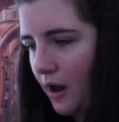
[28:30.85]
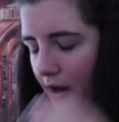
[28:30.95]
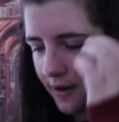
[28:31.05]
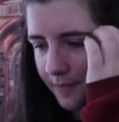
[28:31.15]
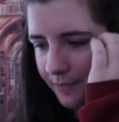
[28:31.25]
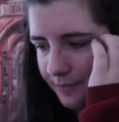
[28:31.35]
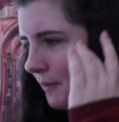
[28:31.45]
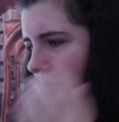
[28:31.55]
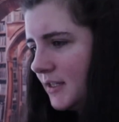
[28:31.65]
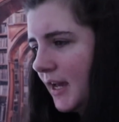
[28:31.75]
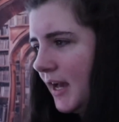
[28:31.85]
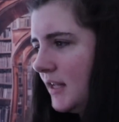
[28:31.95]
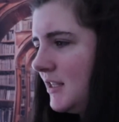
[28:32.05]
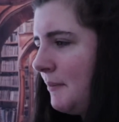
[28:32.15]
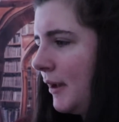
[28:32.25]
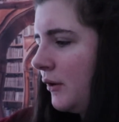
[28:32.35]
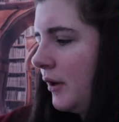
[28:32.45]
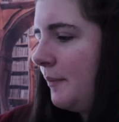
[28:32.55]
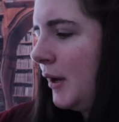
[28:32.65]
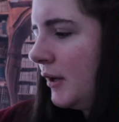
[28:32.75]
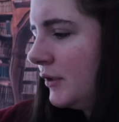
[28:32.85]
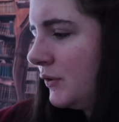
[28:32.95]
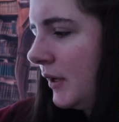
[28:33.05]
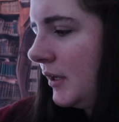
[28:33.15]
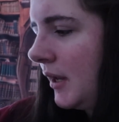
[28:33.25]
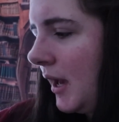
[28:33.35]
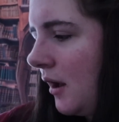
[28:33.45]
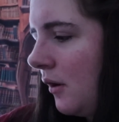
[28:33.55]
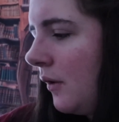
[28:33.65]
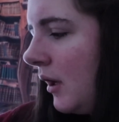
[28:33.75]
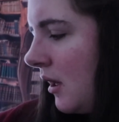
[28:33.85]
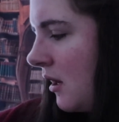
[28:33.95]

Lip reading: My dad's at my grandparents' right now,